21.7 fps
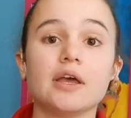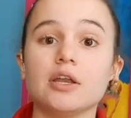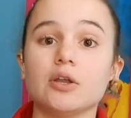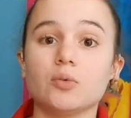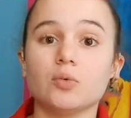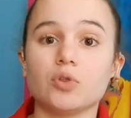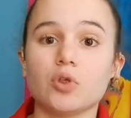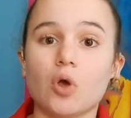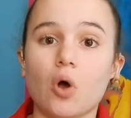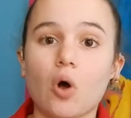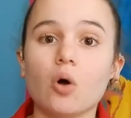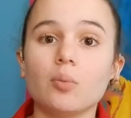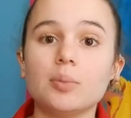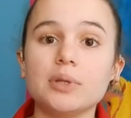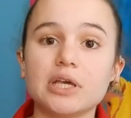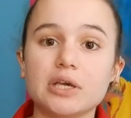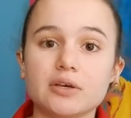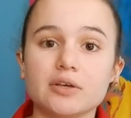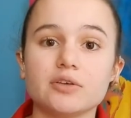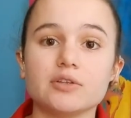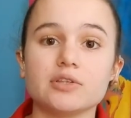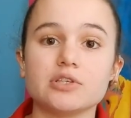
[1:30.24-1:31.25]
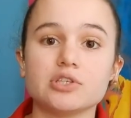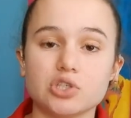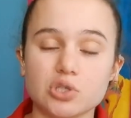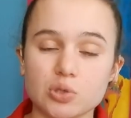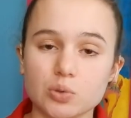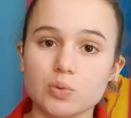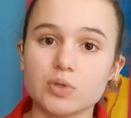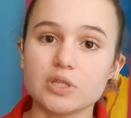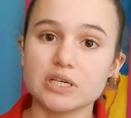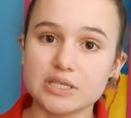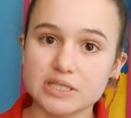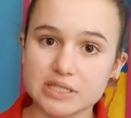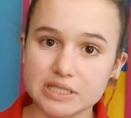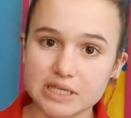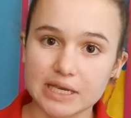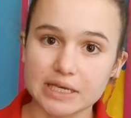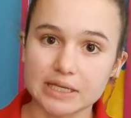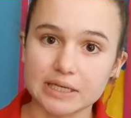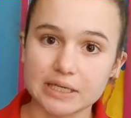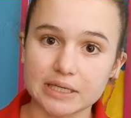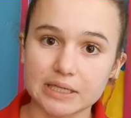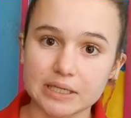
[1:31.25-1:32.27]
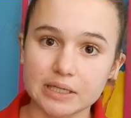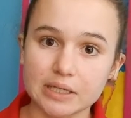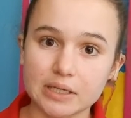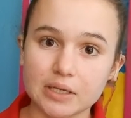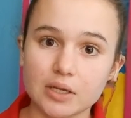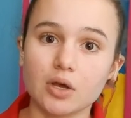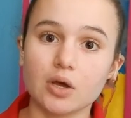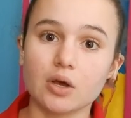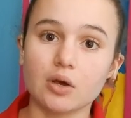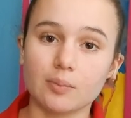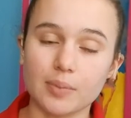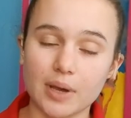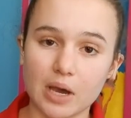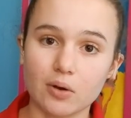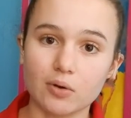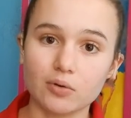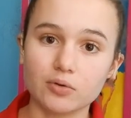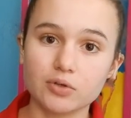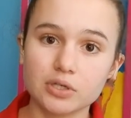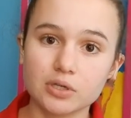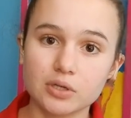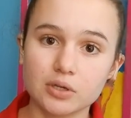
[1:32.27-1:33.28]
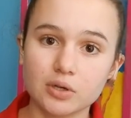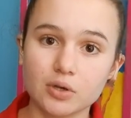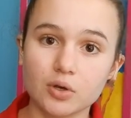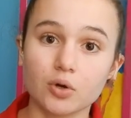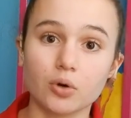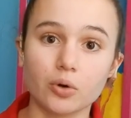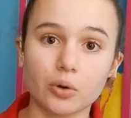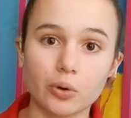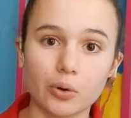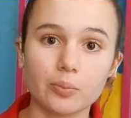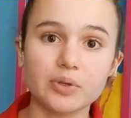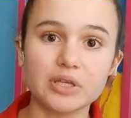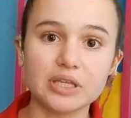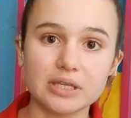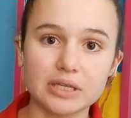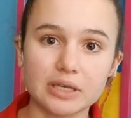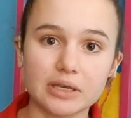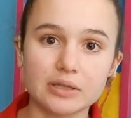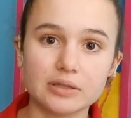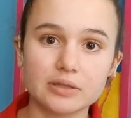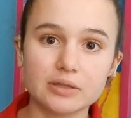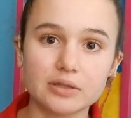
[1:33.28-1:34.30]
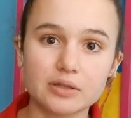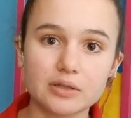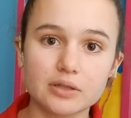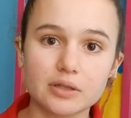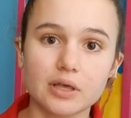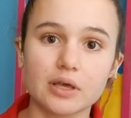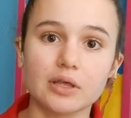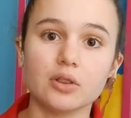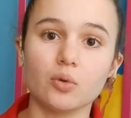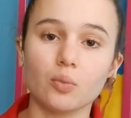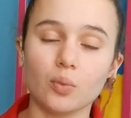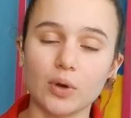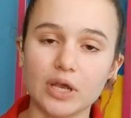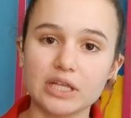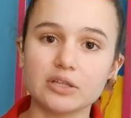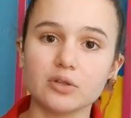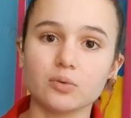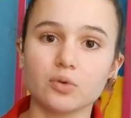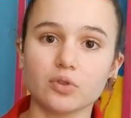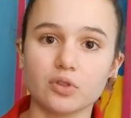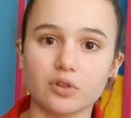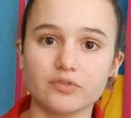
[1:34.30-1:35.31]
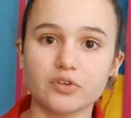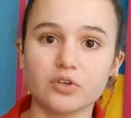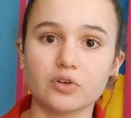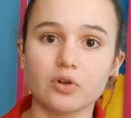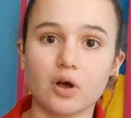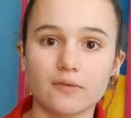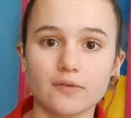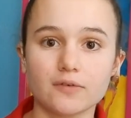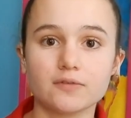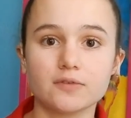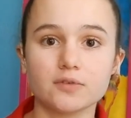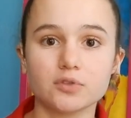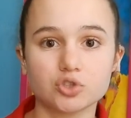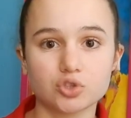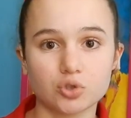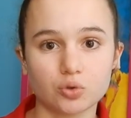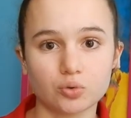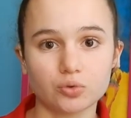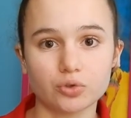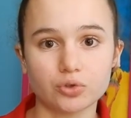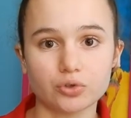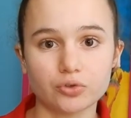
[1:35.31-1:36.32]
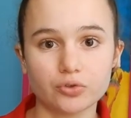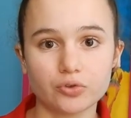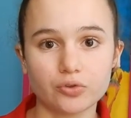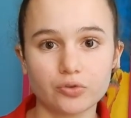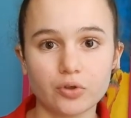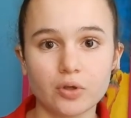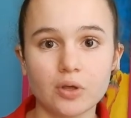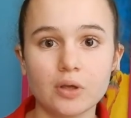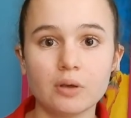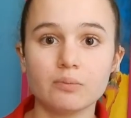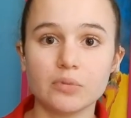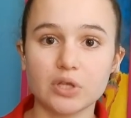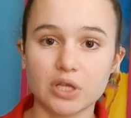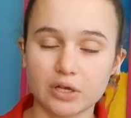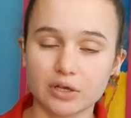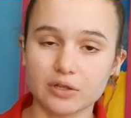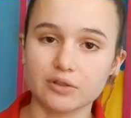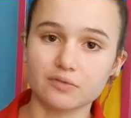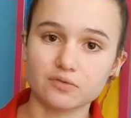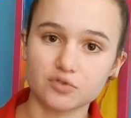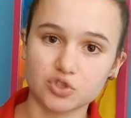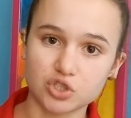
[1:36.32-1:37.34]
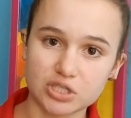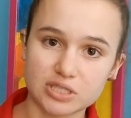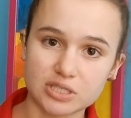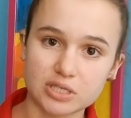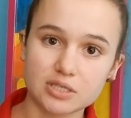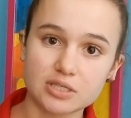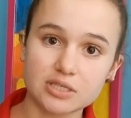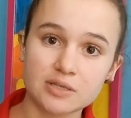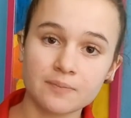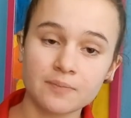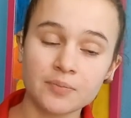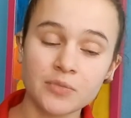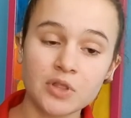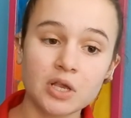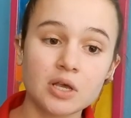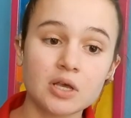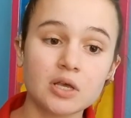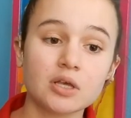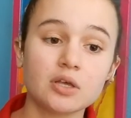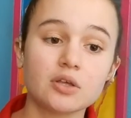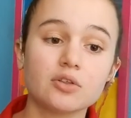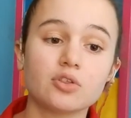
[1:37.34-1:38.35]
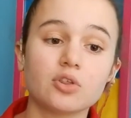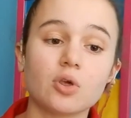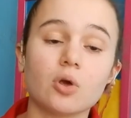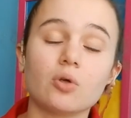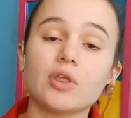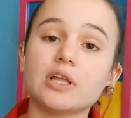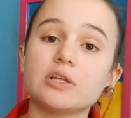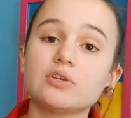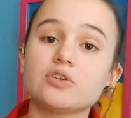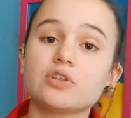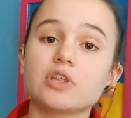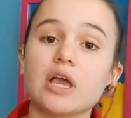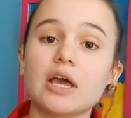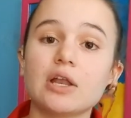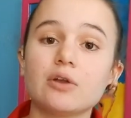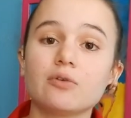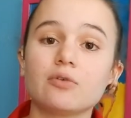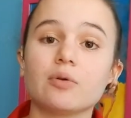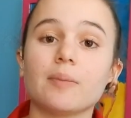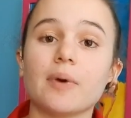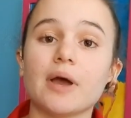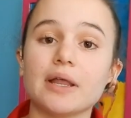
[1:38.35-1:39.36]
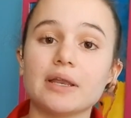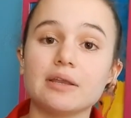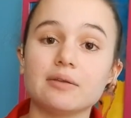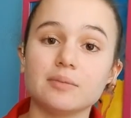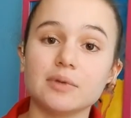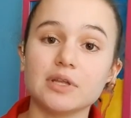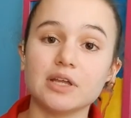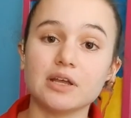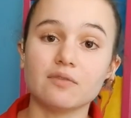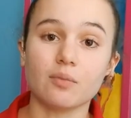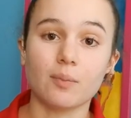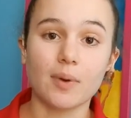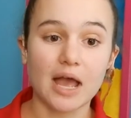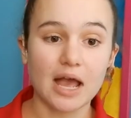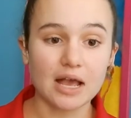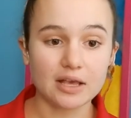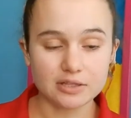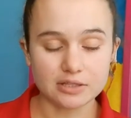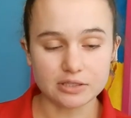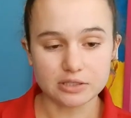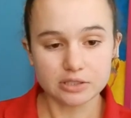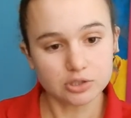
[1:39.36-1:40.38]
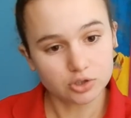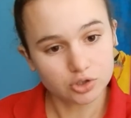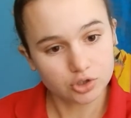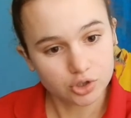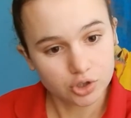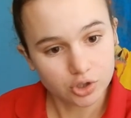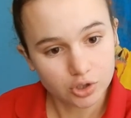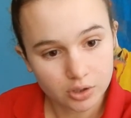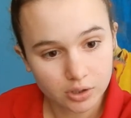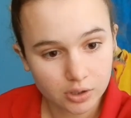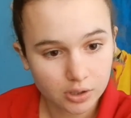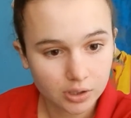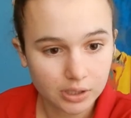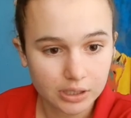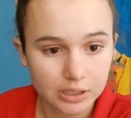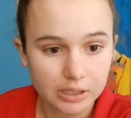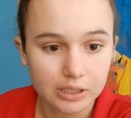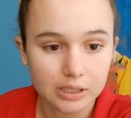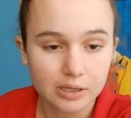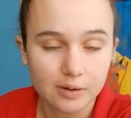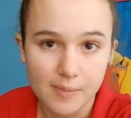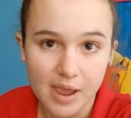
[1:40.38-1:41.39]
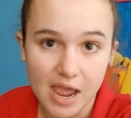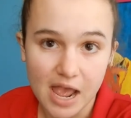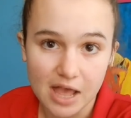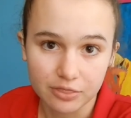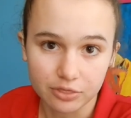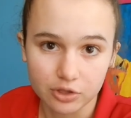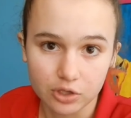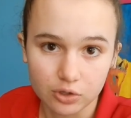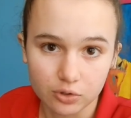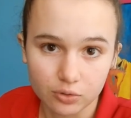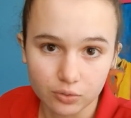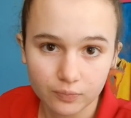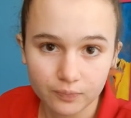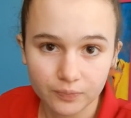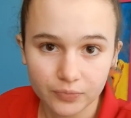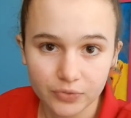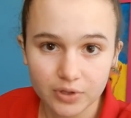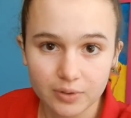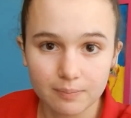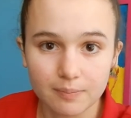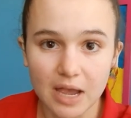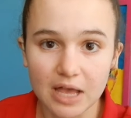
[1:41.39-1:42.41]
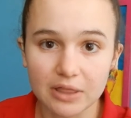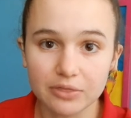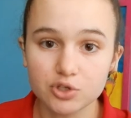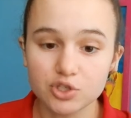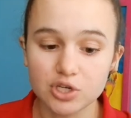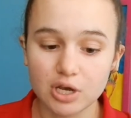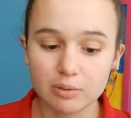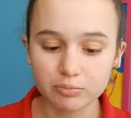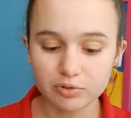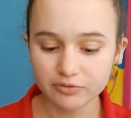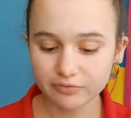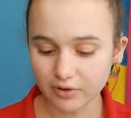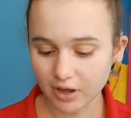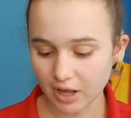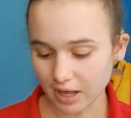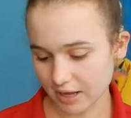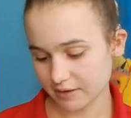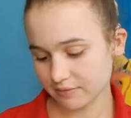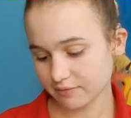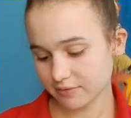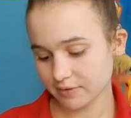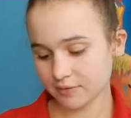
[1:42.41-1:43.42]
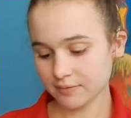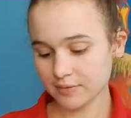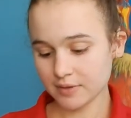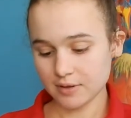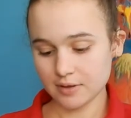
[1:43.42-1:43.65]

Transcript: And it was all because she was excited about her obedience and the weight that was lifted off of her shoulders because of Jesus. So that just kind of reminded me of a passage in Matthew, Matthew chapter 5.